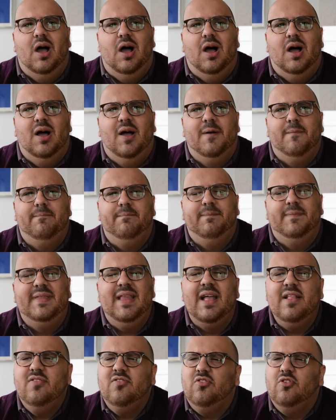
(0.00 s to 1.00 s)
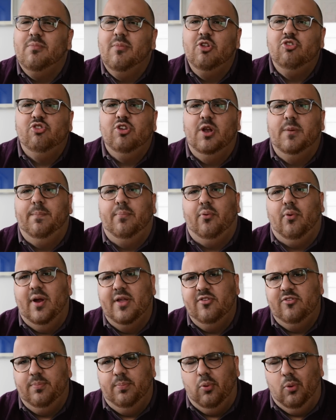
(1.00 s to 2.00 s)
um, not so much at a
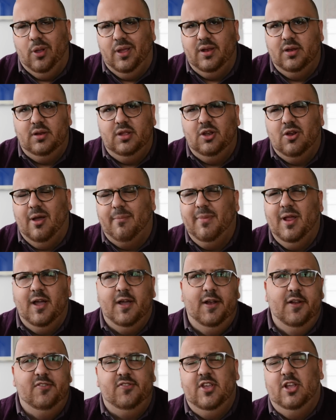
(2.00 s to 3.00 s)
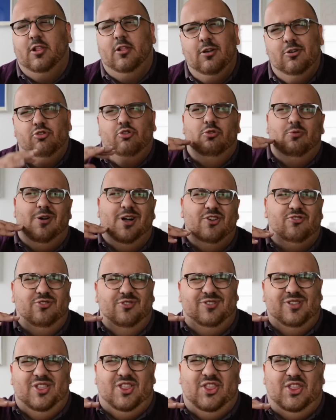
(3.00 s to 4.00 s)
price point. You know, I'm not going to say a luxury watch
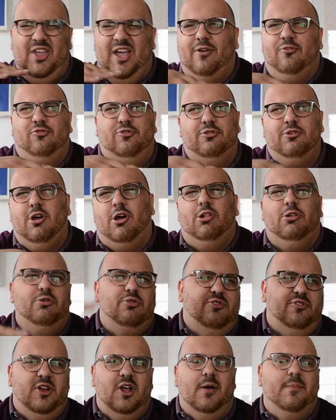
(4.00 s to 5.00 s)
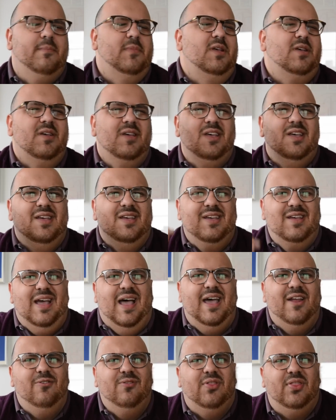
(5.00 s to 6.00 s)
is a thousand dollars and up.
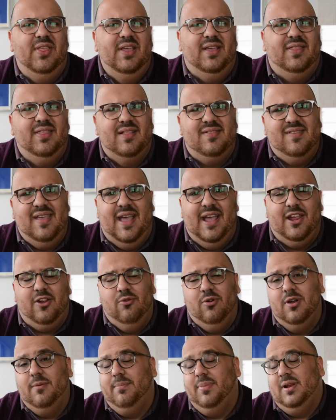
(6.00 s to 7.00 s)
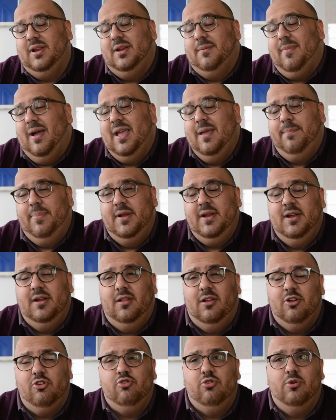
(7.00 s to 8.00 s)
I don't think that's accurate. But in my opinion, a
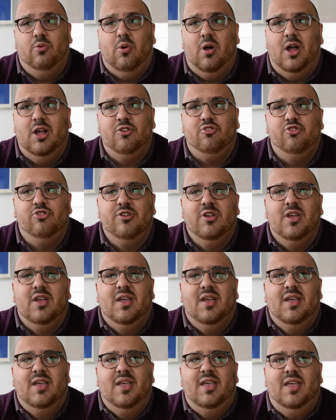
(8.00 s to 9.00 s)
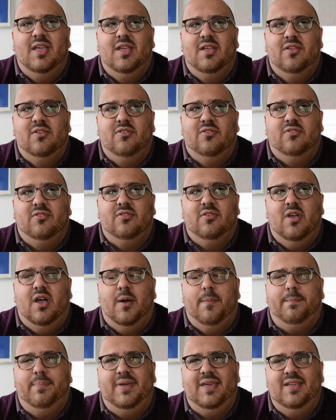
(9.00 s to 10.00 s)
luxury watch is
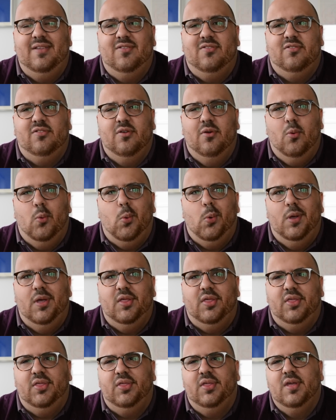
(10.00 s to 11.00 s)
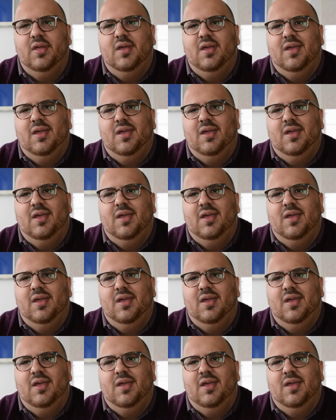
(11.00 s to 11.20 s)
a piece with